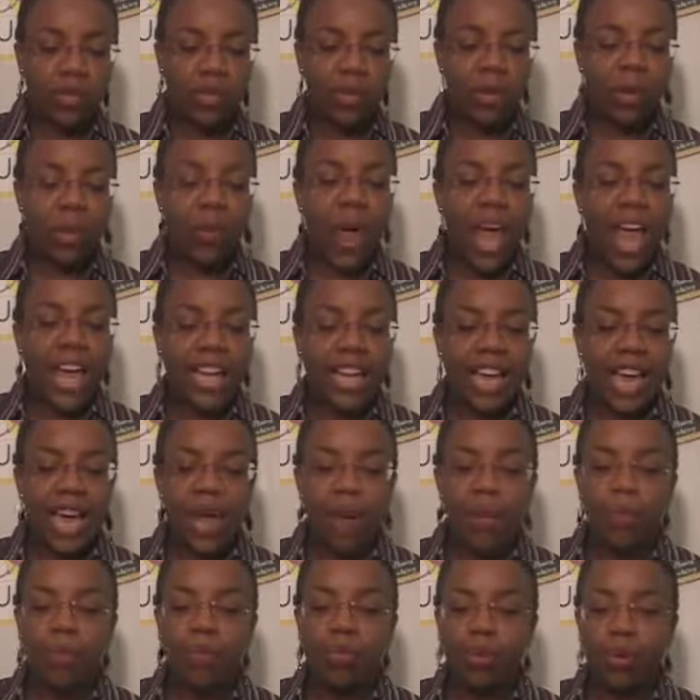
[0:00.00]
to be white
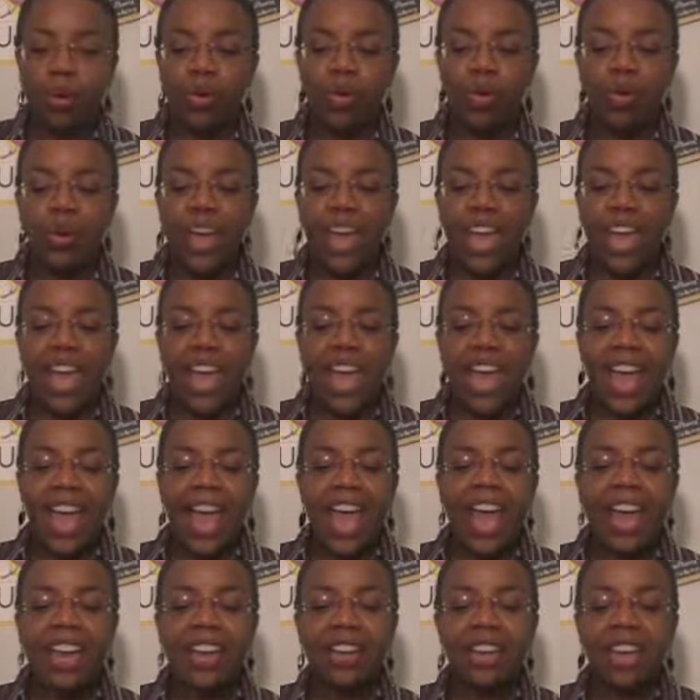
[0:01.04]
and blue,
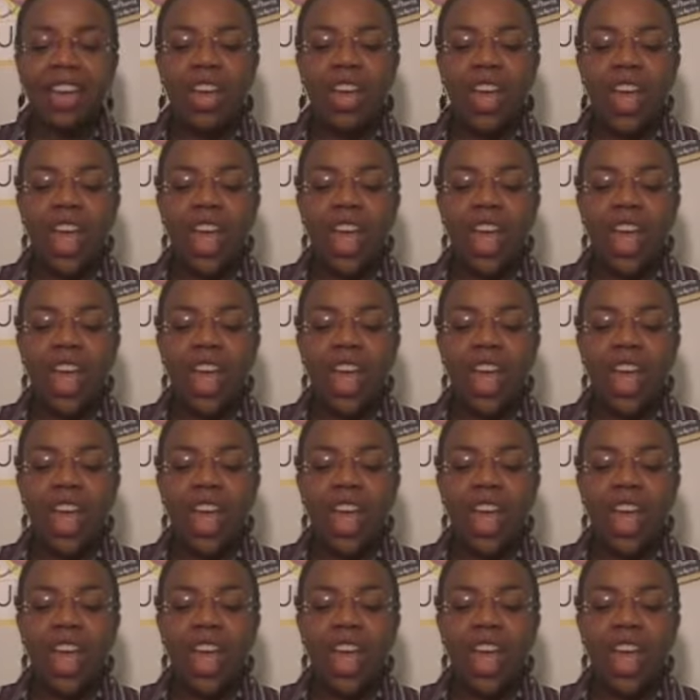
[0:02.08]
and